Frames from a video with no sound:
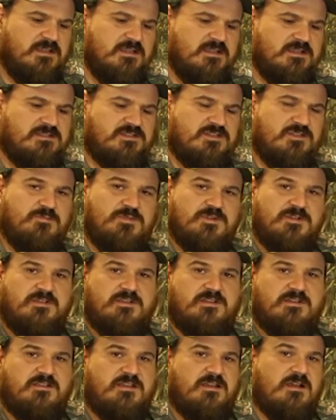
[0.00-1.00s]
Super
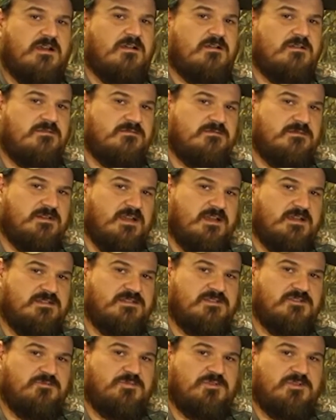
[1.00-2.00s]
good call, not
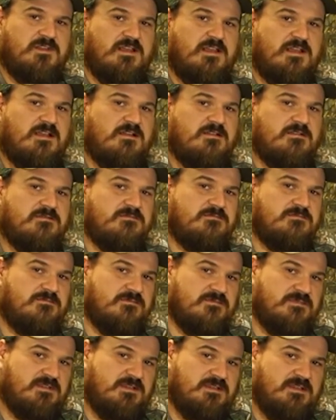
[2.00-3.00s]
super loud.
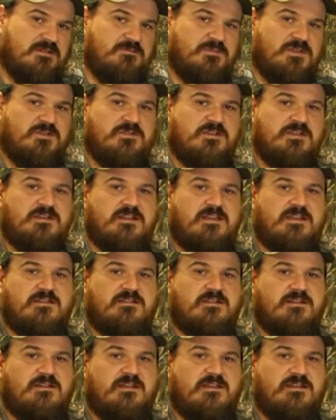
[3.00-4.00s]
Can milk it
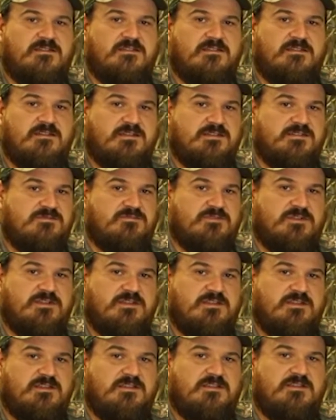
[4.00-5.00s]
down to nothing. It's
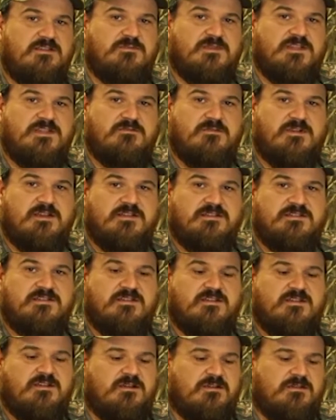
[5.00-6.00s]
really a good mid-range
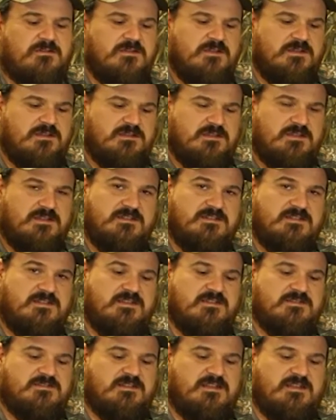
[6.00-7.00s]
call. It
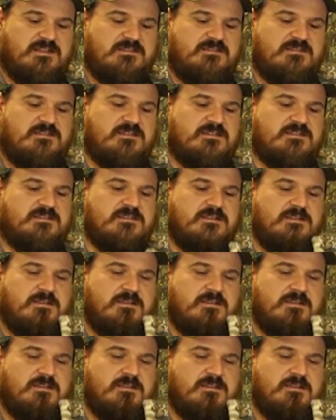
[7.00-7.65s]
sounds like this.